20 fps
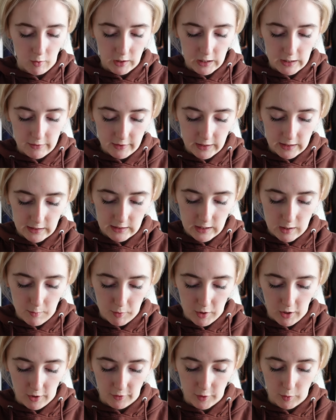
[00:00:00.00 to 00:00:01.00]
I'll leave it linked down
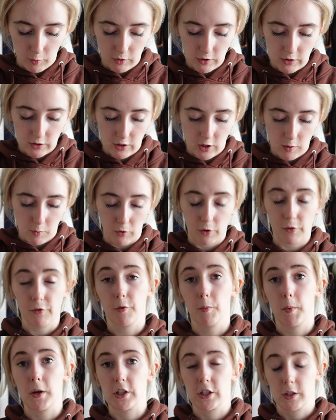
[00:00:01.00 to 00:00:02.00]
below if you want to know more
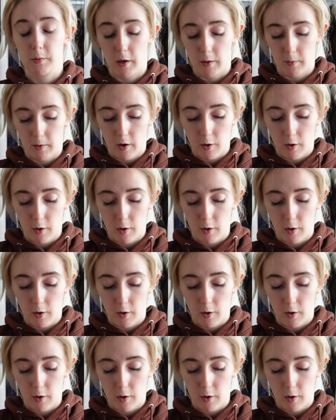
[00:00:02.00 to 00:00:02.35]
information about it.